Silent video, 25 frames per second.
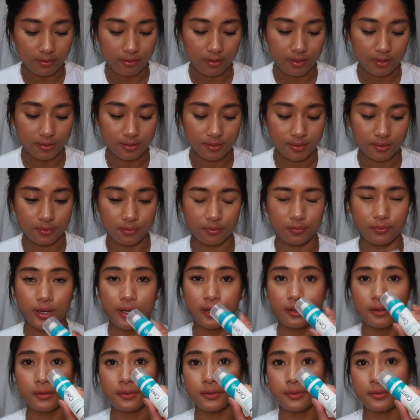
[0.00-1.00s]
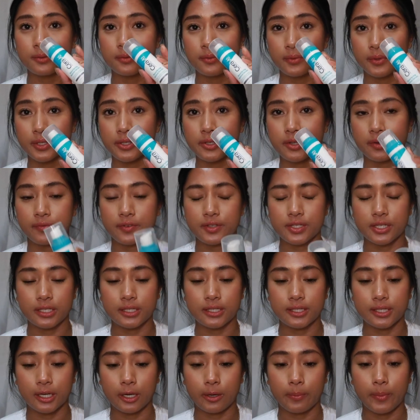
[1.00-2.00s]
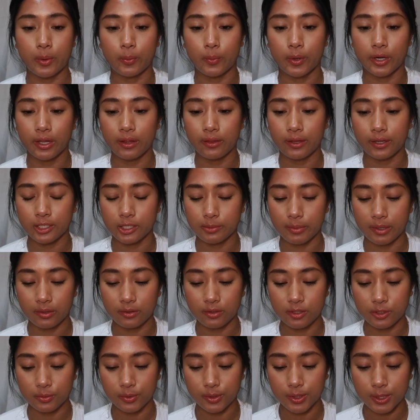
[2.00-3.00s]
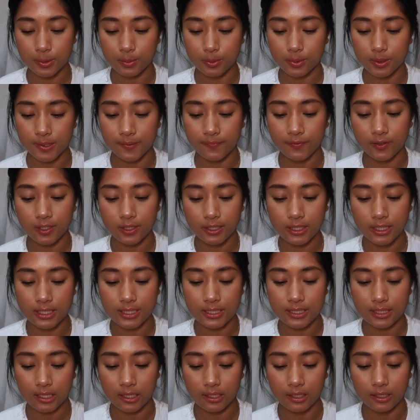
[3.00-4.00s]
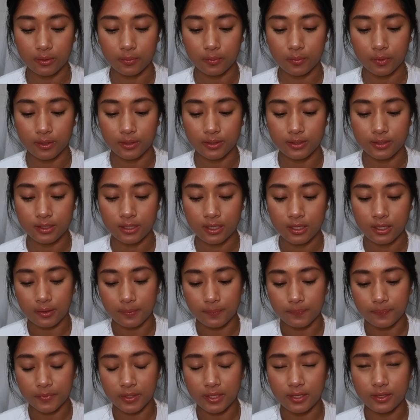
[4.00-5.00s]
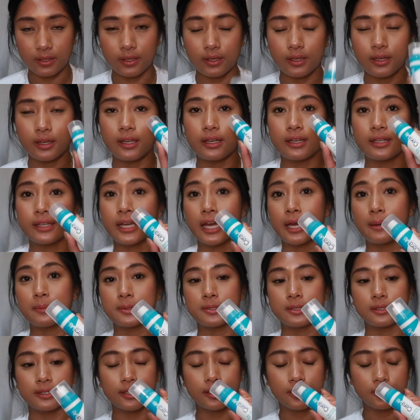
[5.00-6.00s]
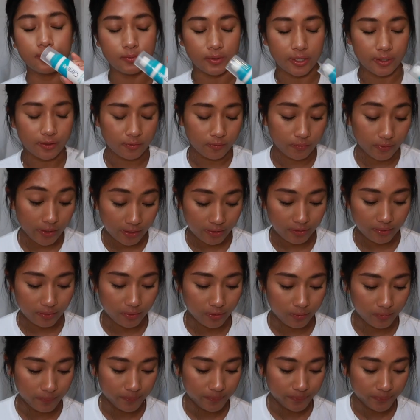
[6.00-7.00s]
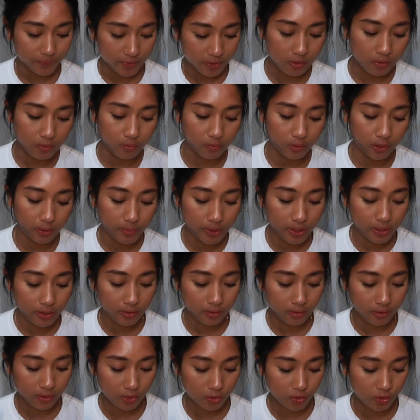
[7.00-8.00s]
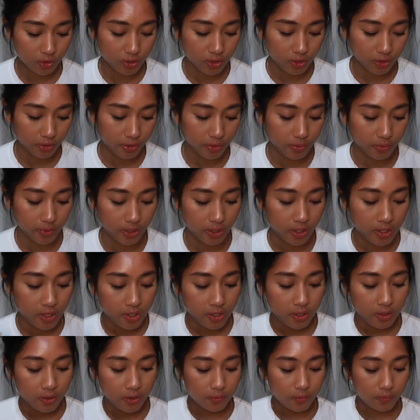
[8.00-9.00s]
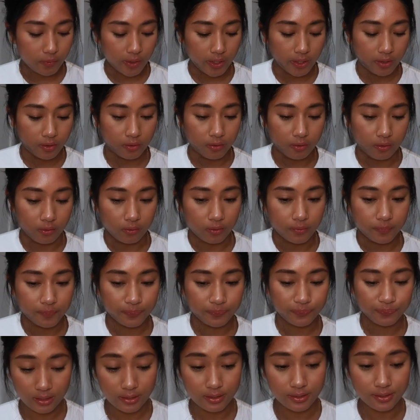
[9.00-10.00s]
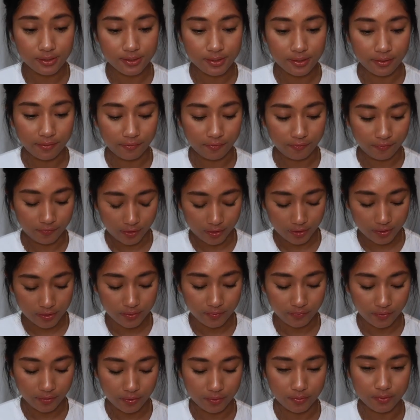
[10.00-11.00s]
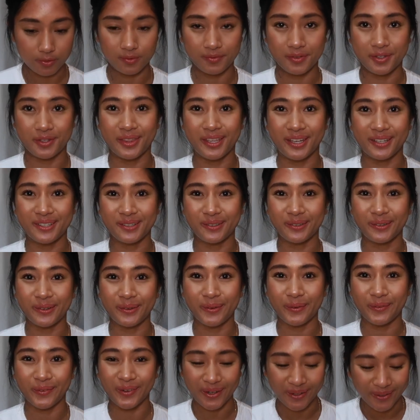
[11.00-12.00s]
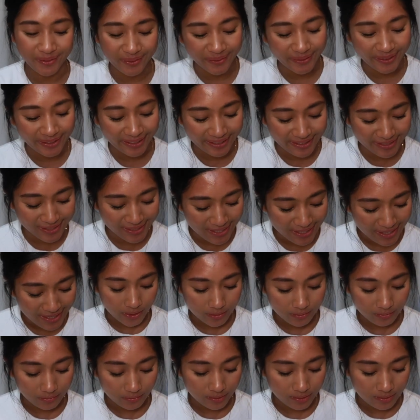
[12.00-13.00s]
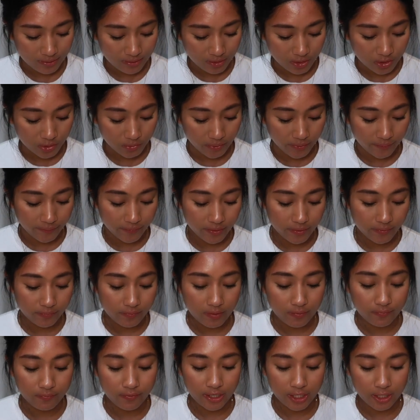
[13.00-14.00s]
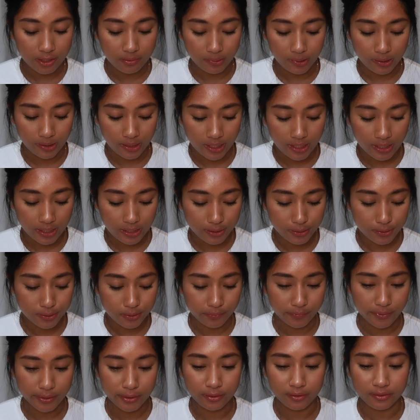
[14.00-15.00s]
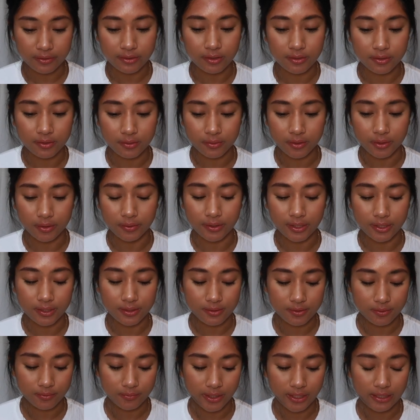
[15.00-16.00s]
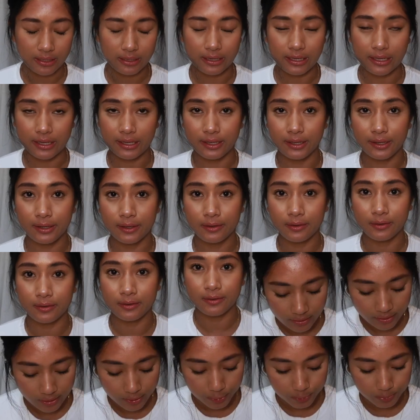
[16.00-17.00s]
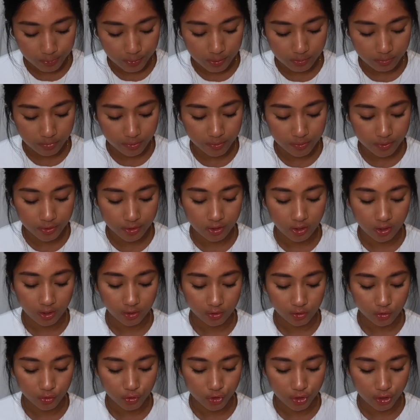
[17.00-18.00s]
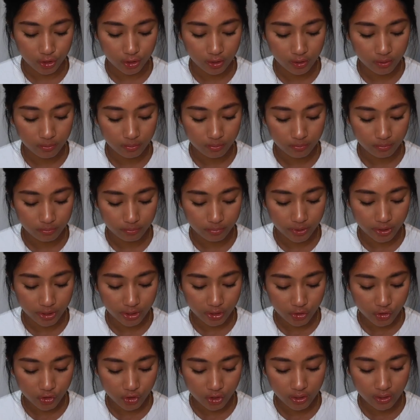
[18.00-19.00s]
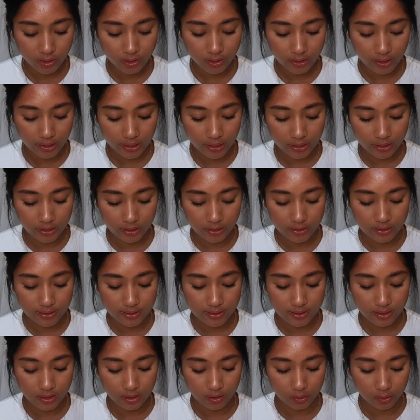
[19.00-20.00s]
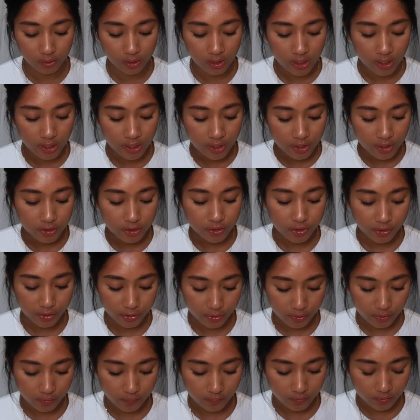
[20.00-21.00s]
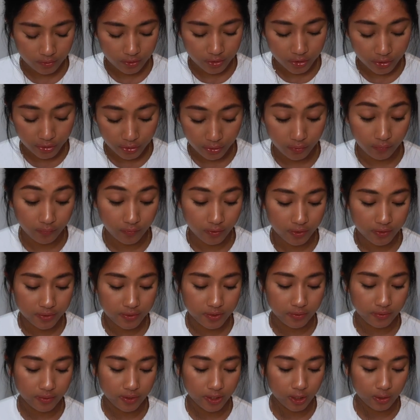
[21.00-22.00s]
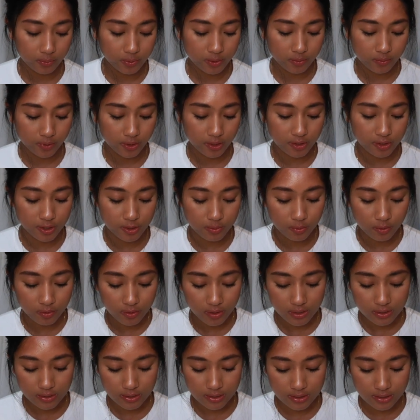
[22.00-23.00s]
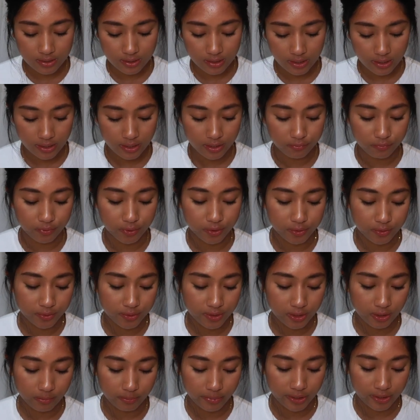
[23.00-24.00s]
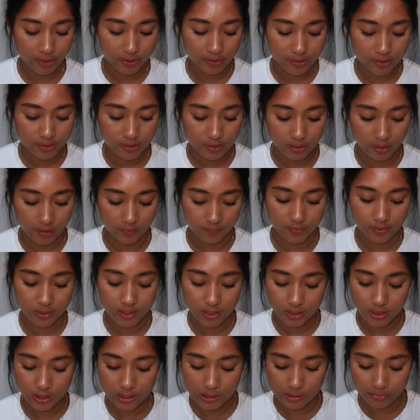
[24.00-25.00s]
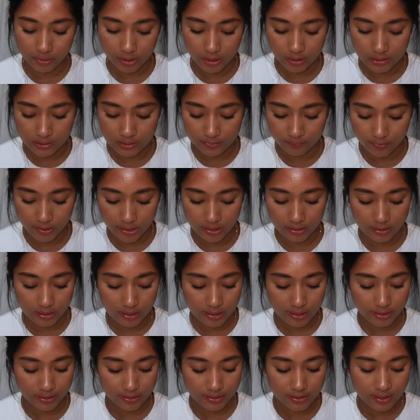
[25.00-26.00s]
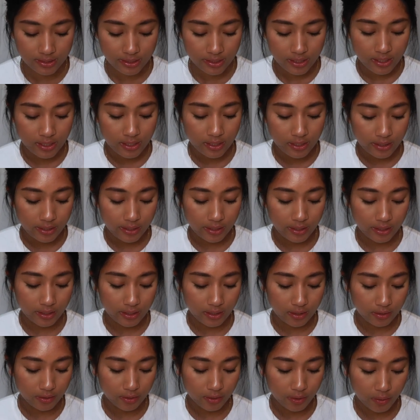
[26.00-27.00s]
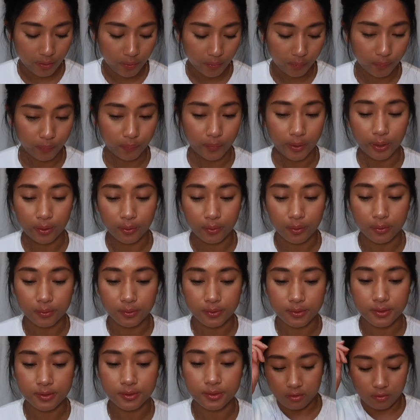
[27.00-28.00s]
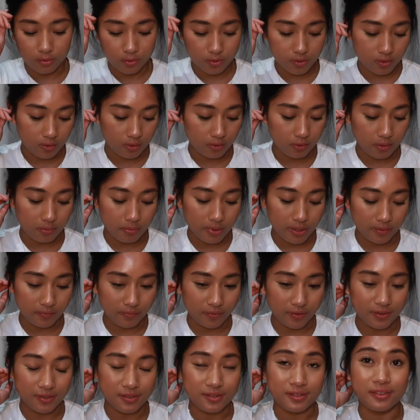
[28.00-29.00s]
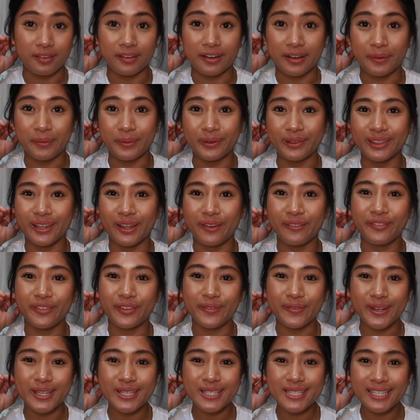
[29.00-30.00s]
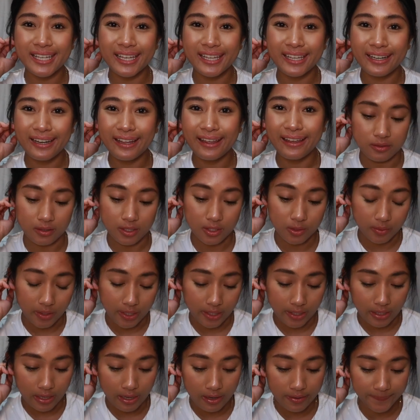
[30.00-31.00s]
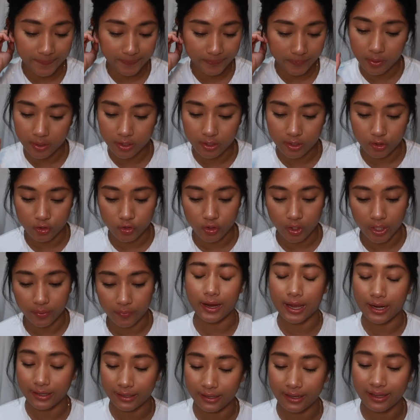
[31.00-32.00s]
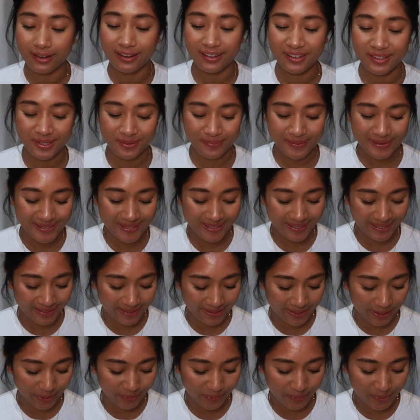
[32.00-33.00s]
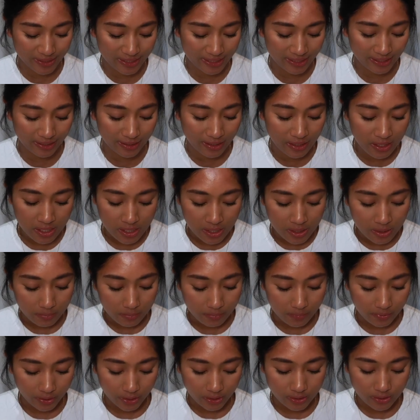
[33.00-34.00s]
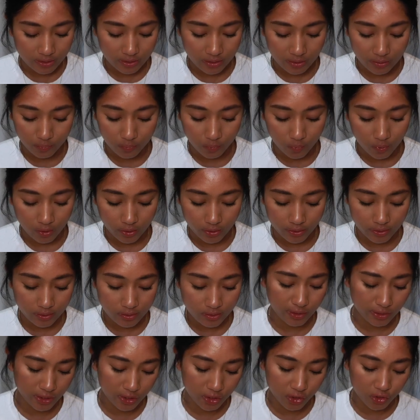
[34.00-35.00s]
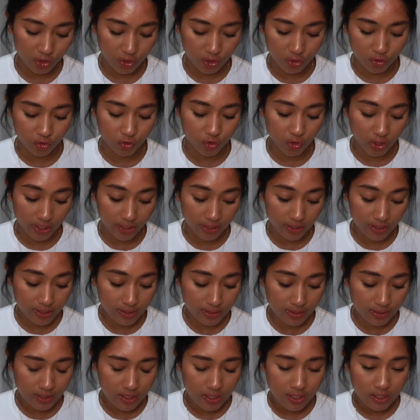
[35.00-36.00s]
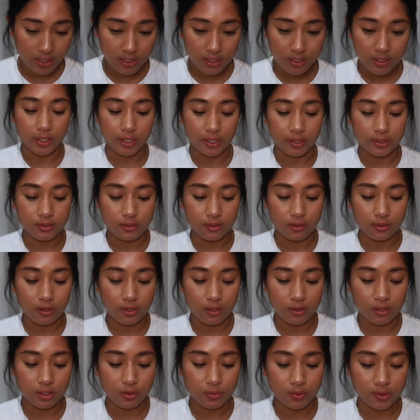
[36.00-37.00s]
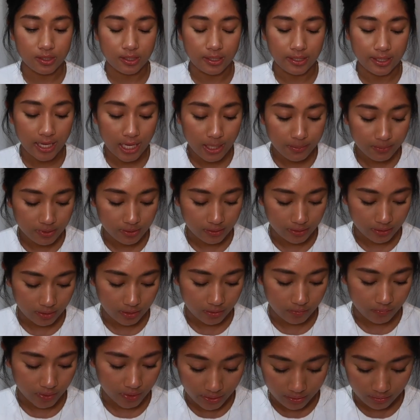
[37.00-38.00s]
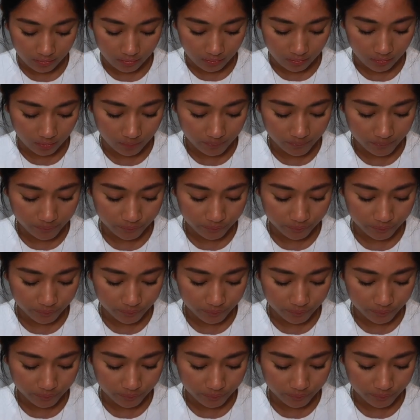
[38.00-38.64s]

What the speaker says: this retinol resurfacing serum, and what I liked about this one specifically is that it was a encapsulated retinol. So let me actually tell you what retinol is first, for those of you that don't know what retinol is. Retinol is a derivative of vitamin A. So retinol is also known as retin A. It helps boost collagen production and aid in cell turnover. So it helps with smoothing the skin, reducing appearance of sunspots, fine lines, and wrinkles. Those are all the benefits that I would love for my skin. So that's why I wanted to try adding it into my skincare routine, but I didn't want irritation and dryness. When I saw that this was encapsulated retinol